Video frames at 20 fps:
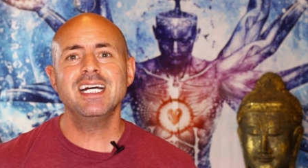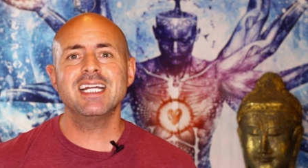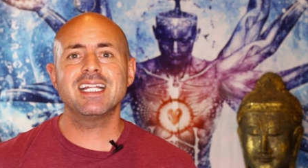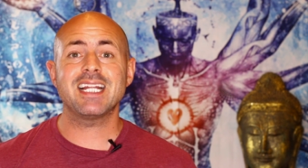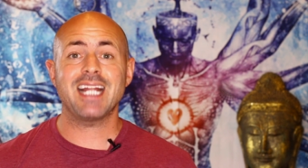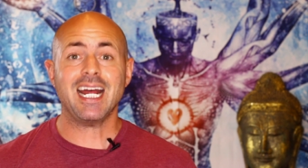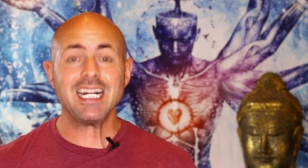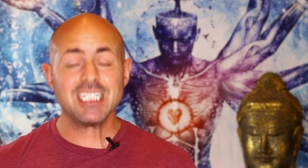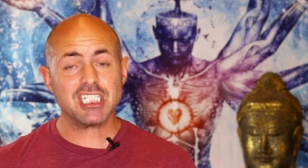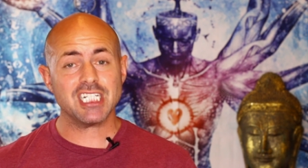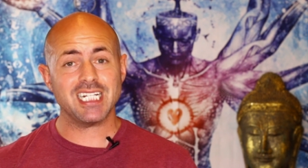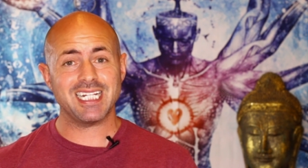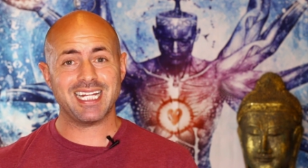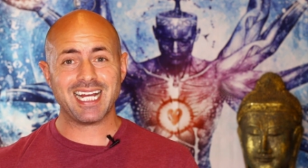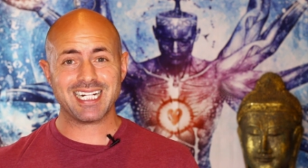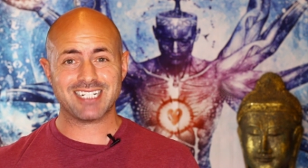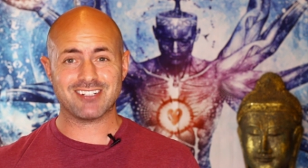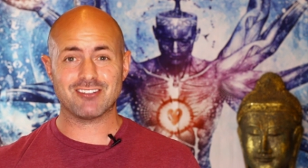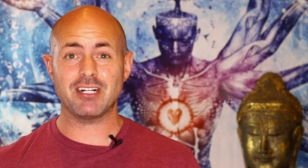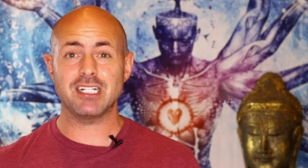then actually
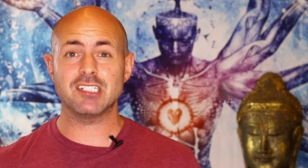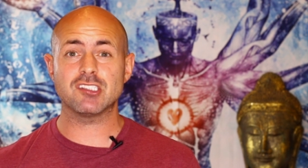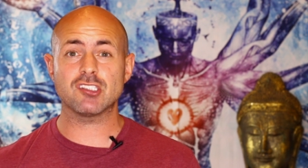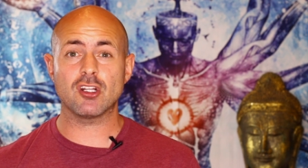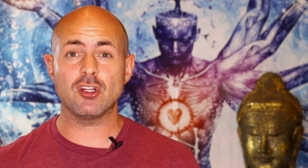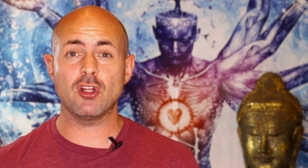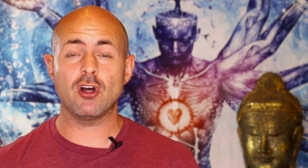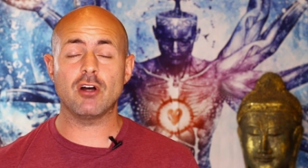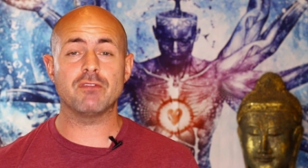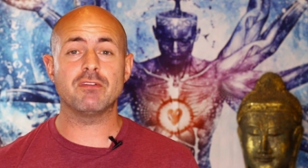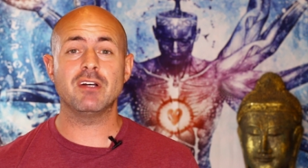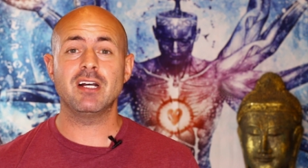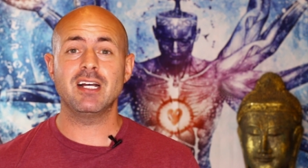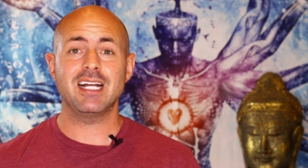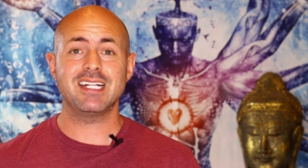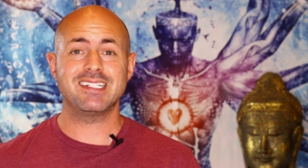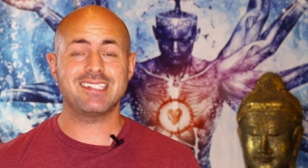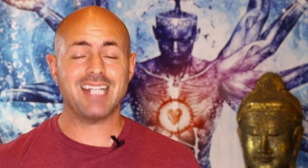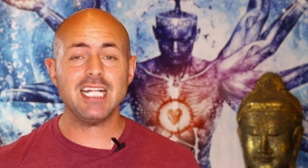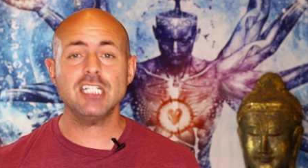that creates a lot of
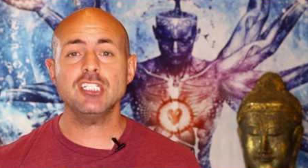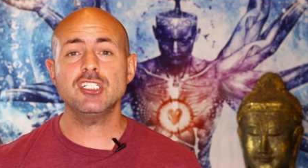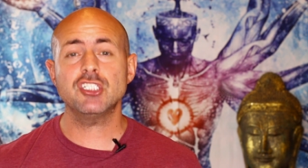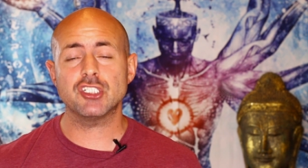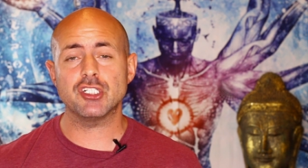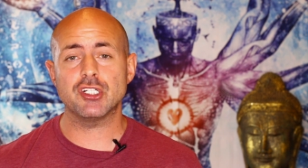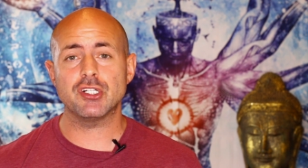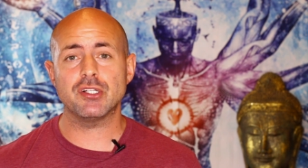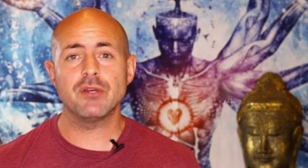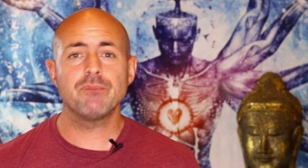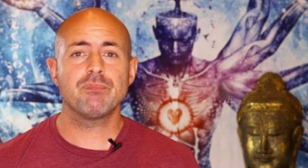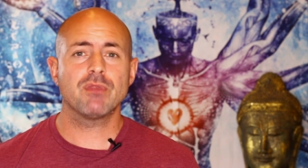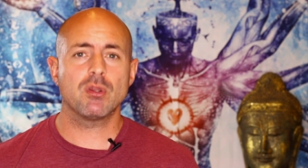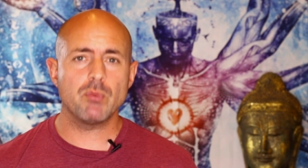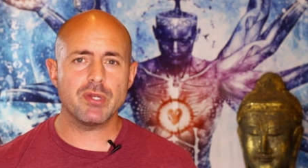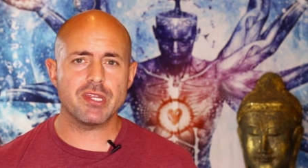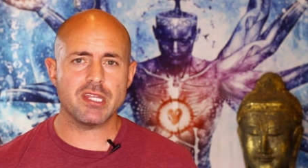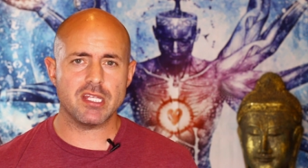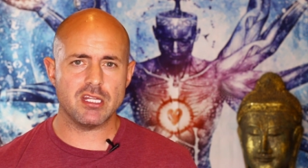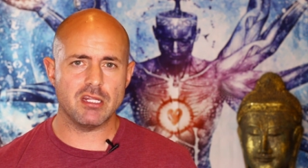tension
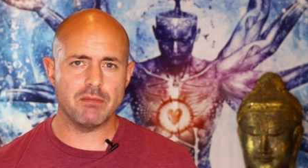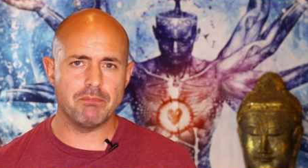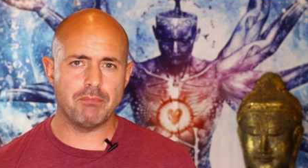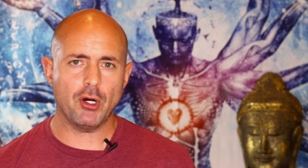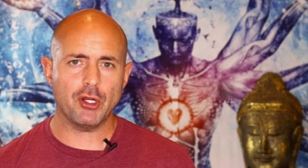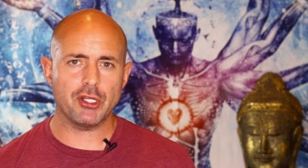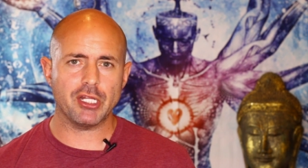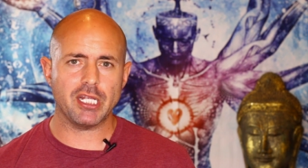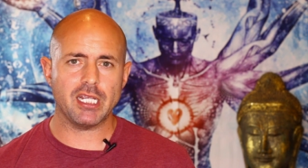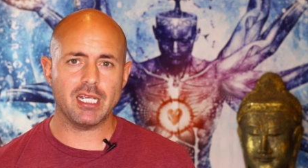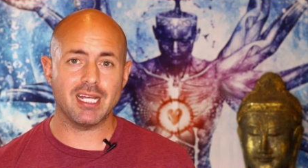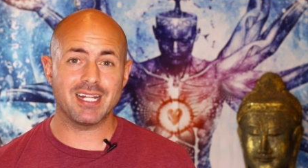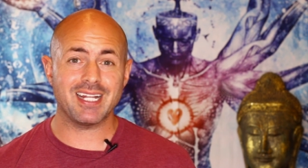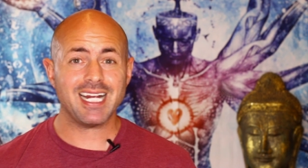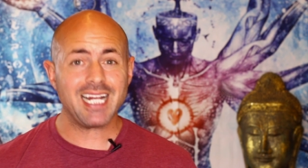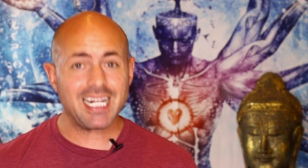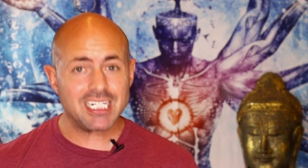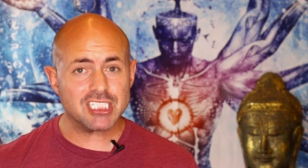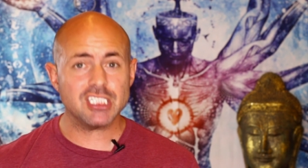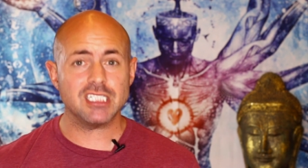within the body and
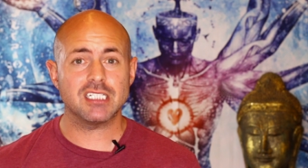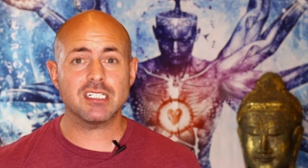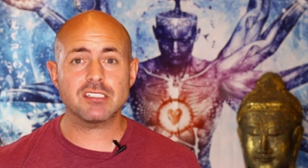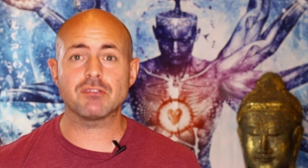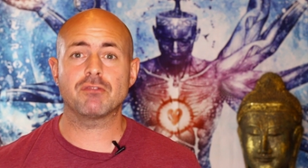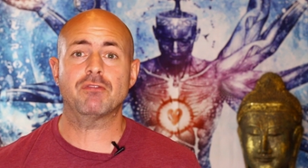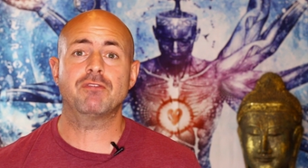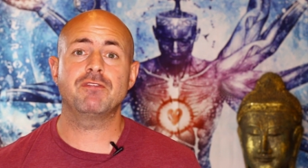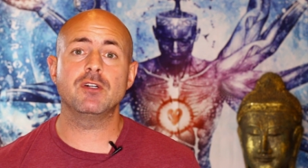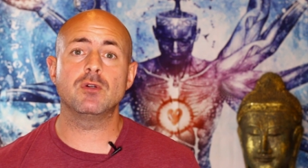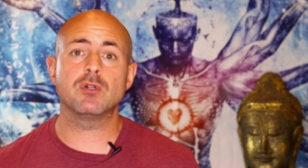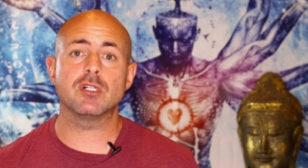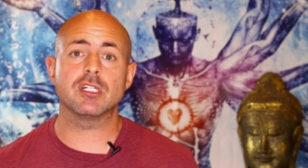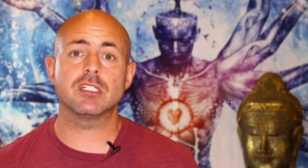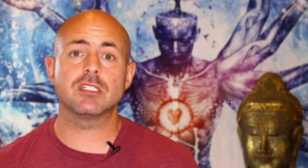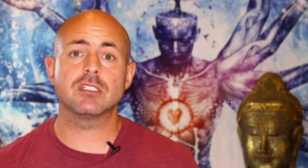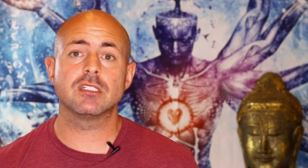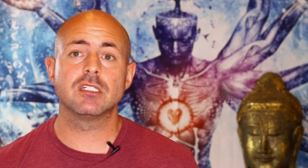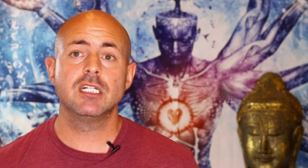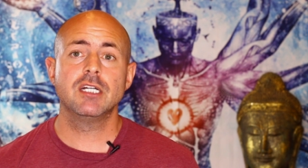that actually doesn't feel
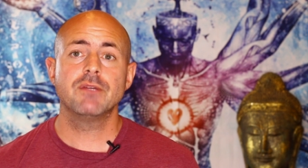good.